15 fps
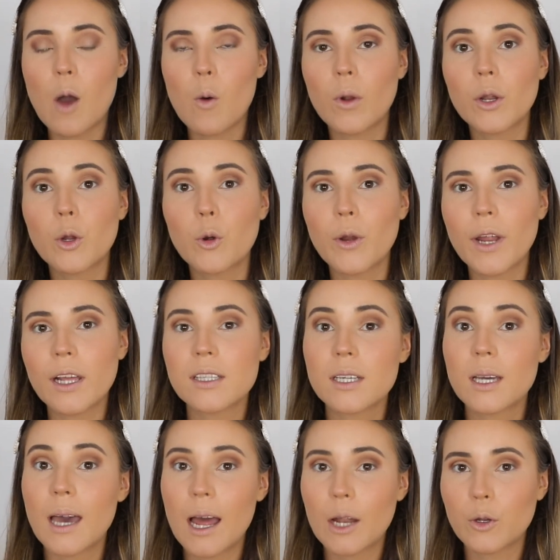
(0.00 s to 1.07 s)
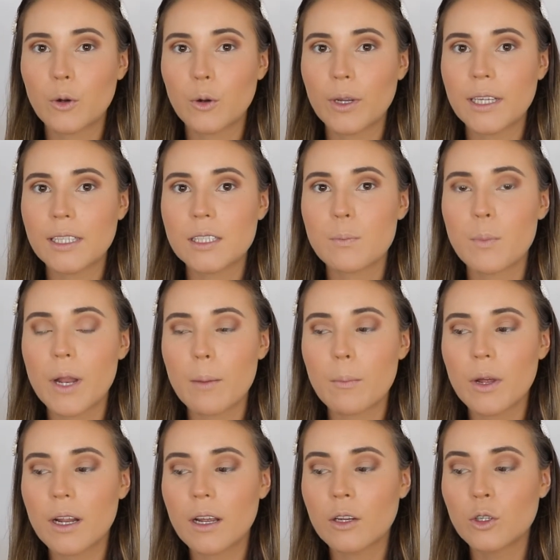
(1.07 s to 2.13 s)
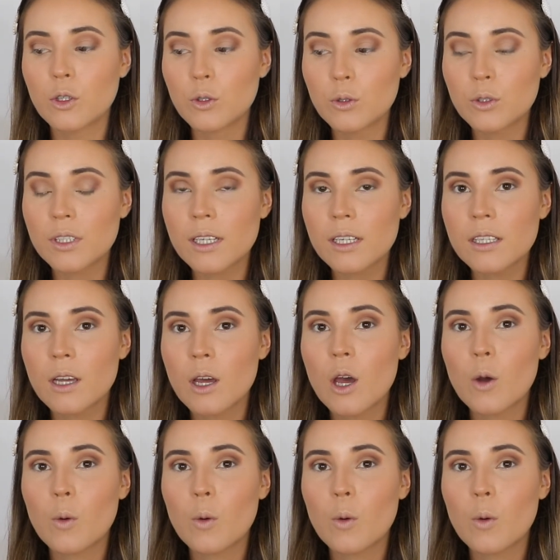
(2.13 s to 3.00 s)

I want to create a cut crease, but I'm going to use it